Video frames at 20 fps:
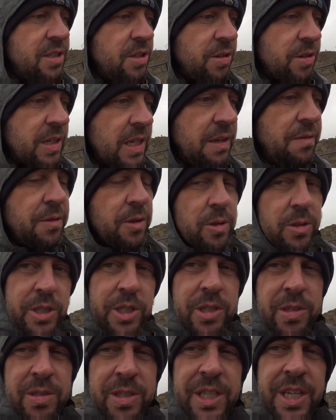turkey
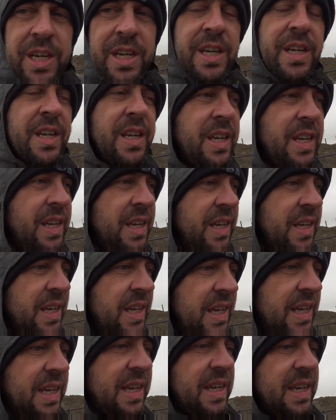vultures
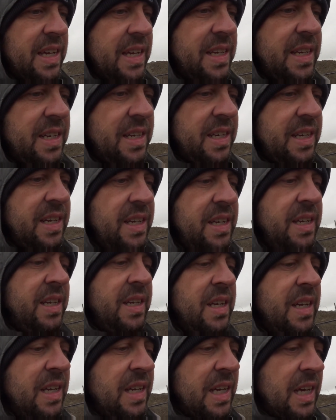and
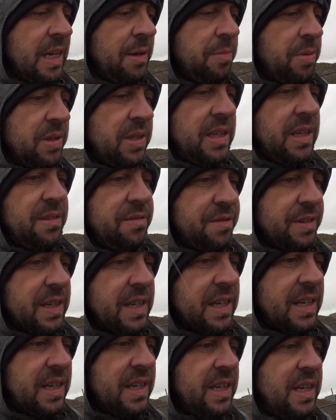I believe
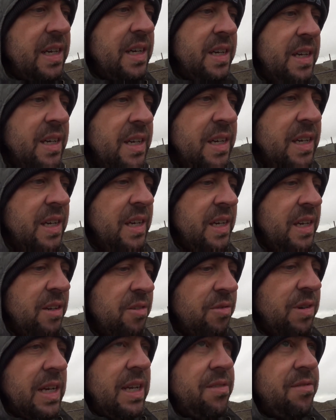
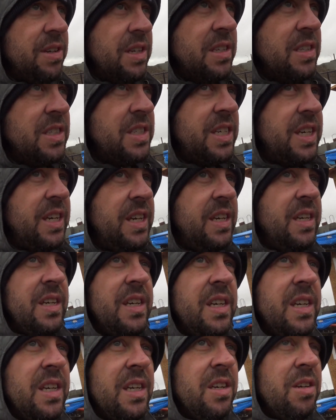ravens,
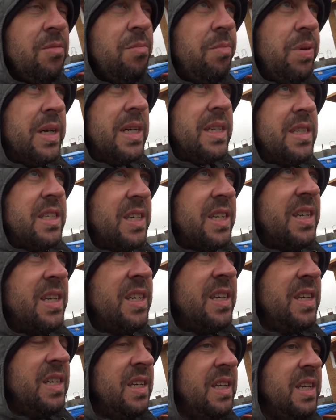
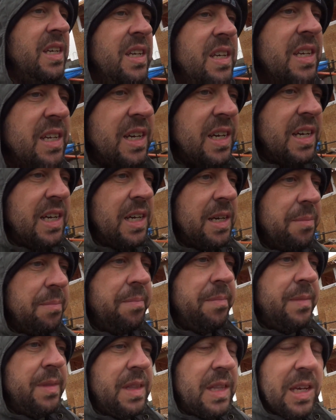but
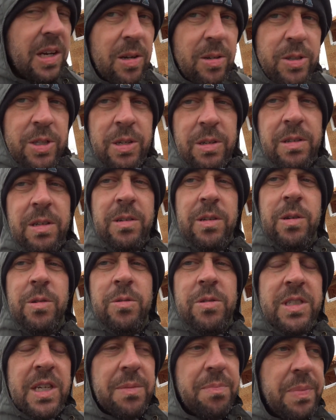they all turn their
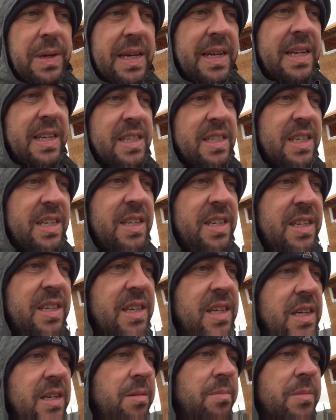nose up at it,
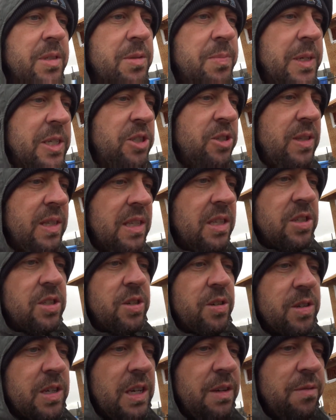especially the
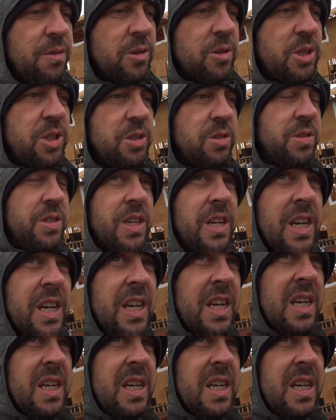turkey vultures.